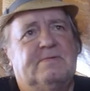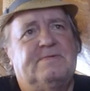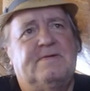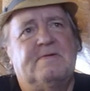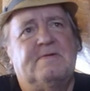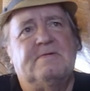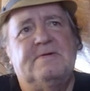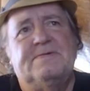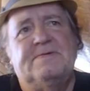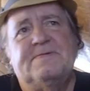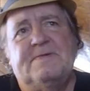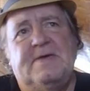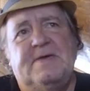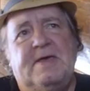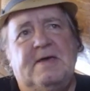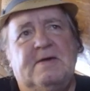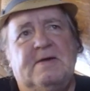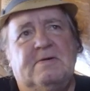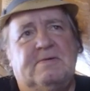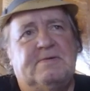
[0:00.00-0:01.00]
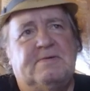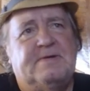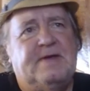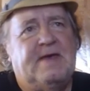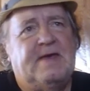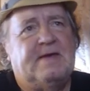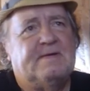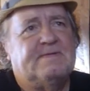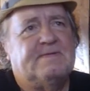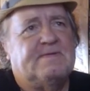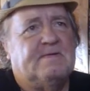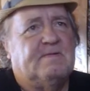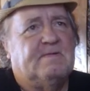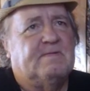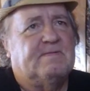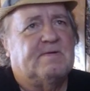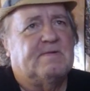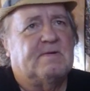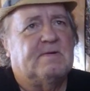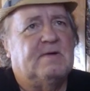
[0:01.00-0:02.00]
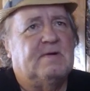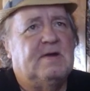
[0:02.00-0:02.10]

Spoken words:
Jerry's ego takes over.